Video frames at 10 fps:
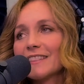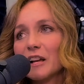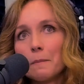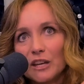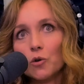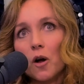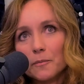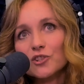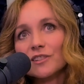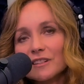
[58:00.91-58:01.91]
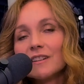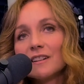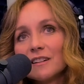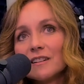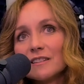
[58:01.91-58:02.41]
it like a menu option.
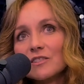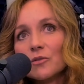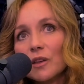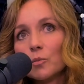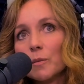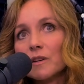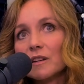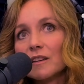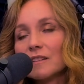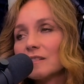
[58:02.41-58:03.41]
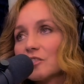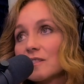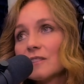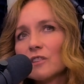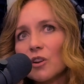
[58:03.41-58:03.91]
Yeah. So then women can
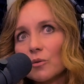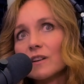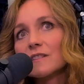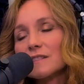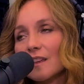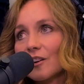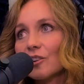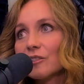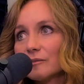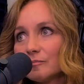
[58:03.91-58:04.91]
just even know that it's there.